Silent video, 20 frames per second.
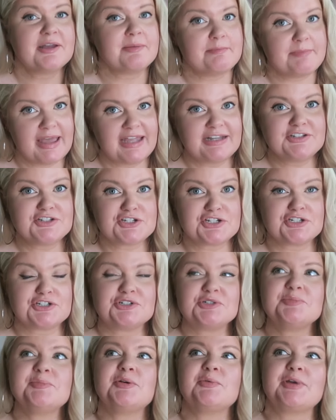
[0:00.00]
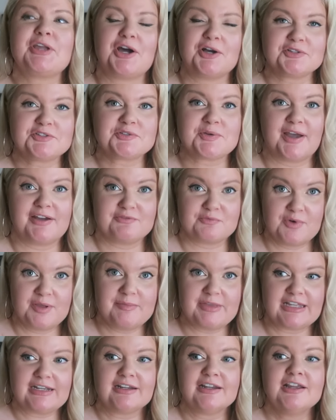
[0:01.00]
men too, but we also have
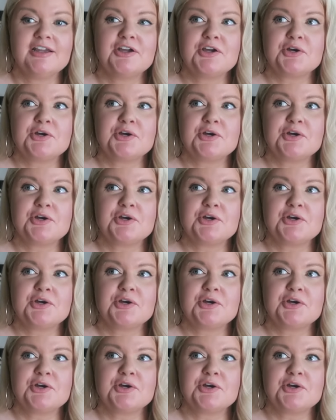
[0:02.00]
women